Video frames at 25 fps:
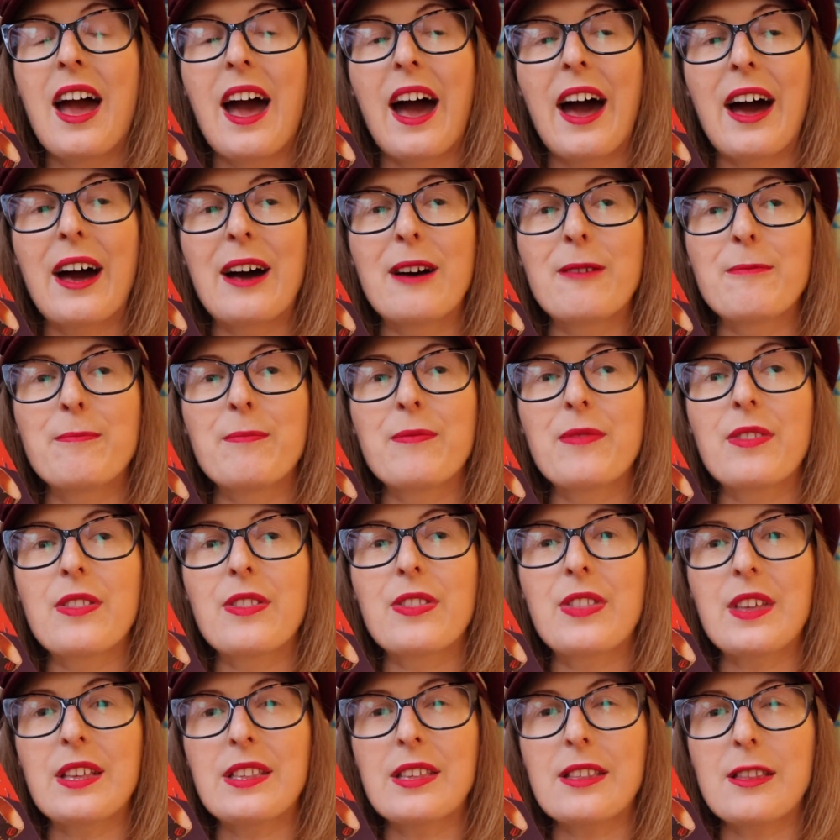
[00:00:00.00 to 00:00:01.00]

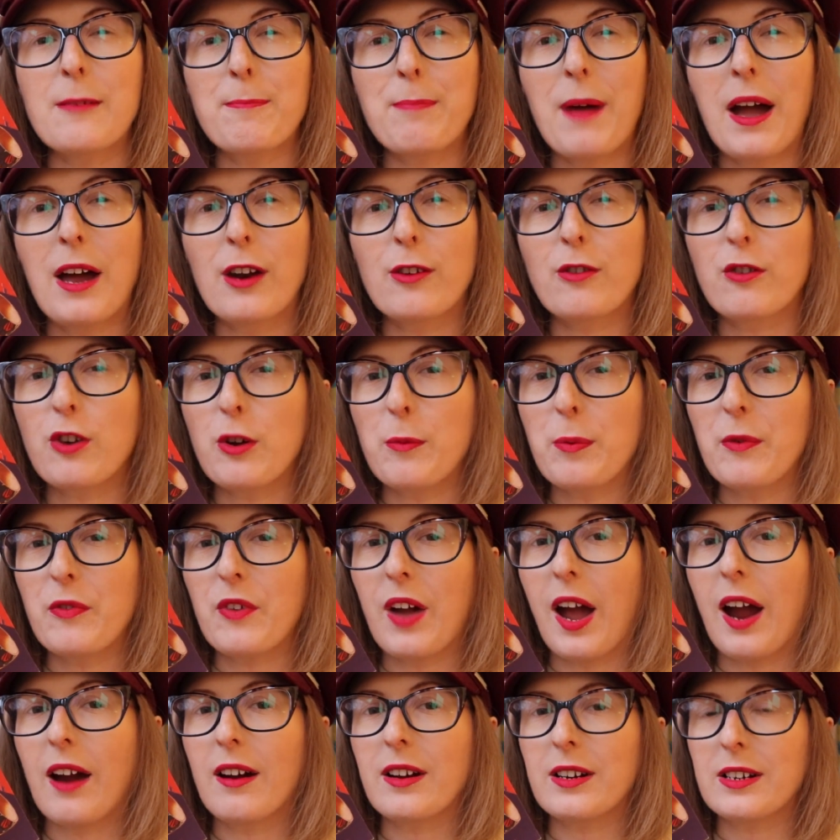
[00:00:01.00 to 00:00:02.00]
This is about a group of
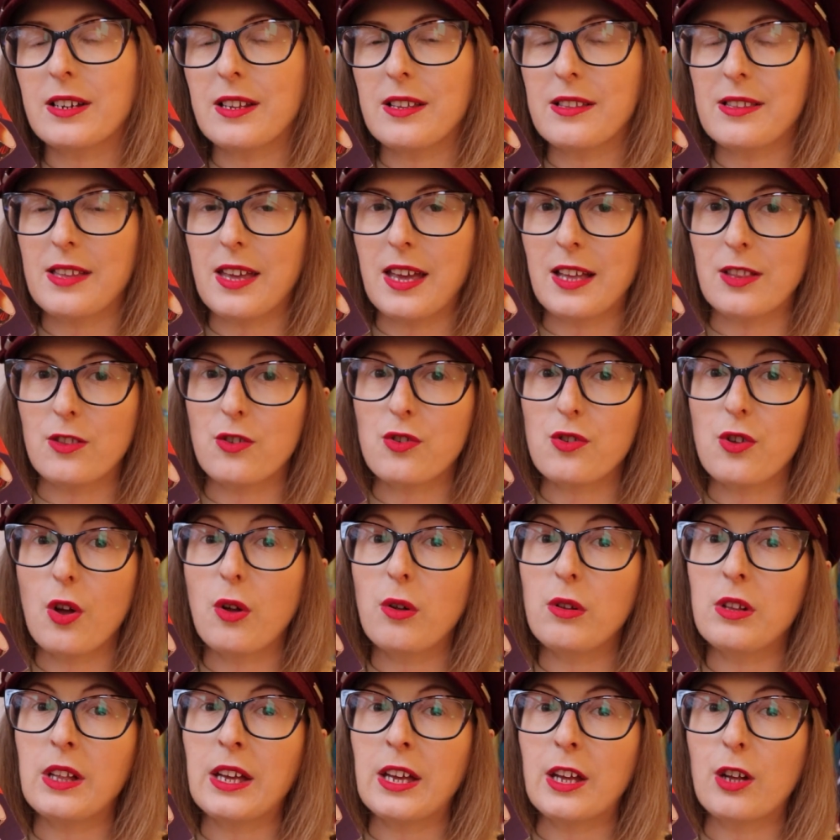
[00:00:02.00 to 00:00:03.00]
characters in
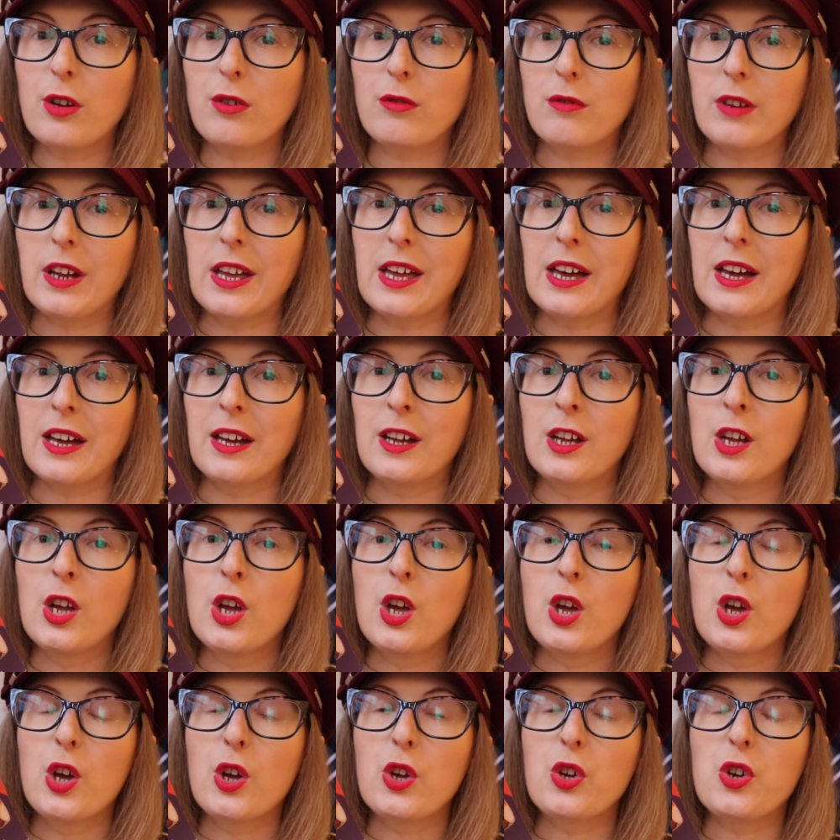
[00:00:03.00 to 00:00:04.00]
Seoul in Korea
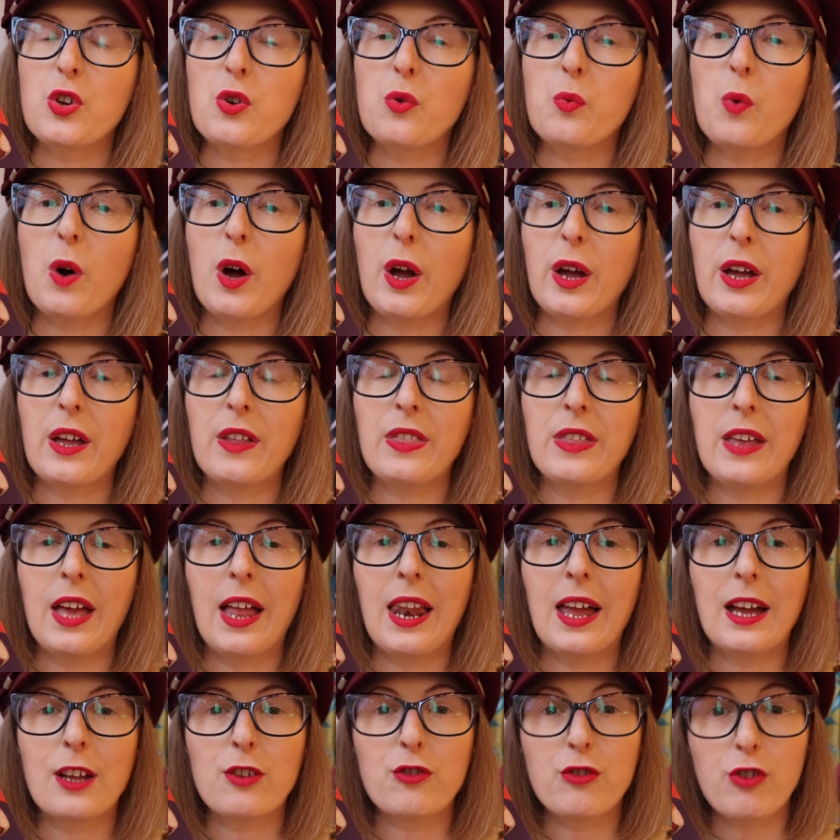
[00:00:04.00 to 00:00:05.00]
who work in the
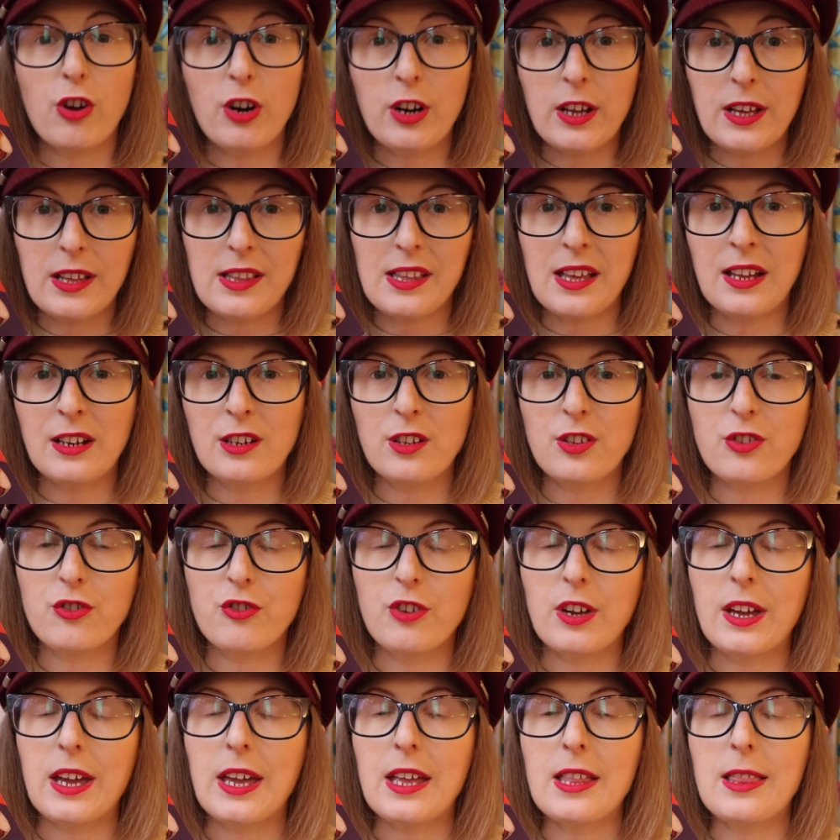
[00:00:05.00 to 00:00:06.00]
electronics
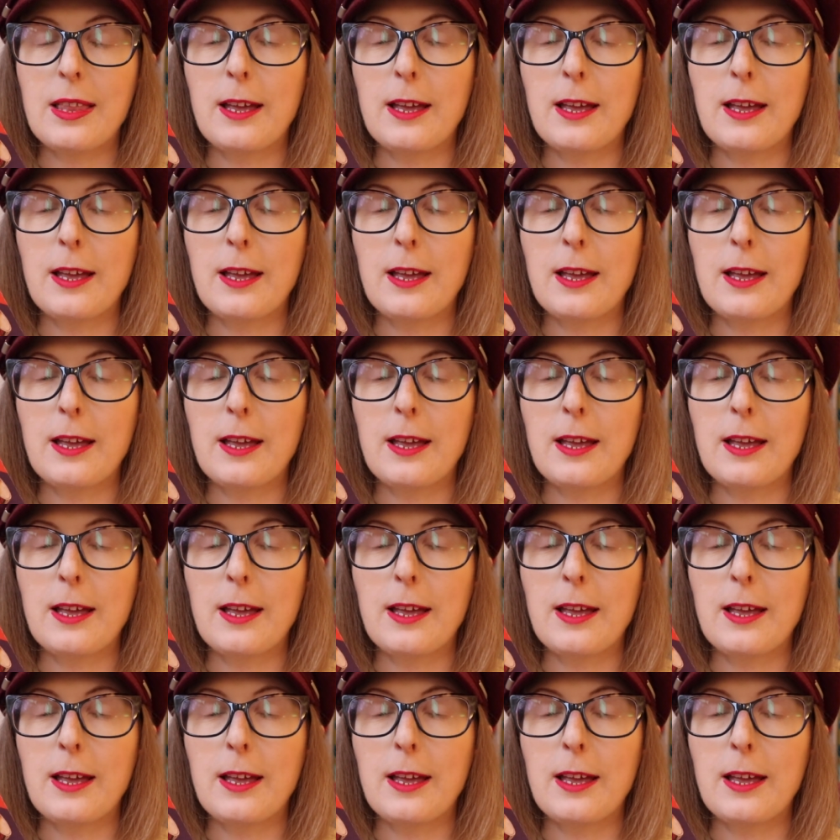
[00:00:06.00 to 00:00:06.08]
industry.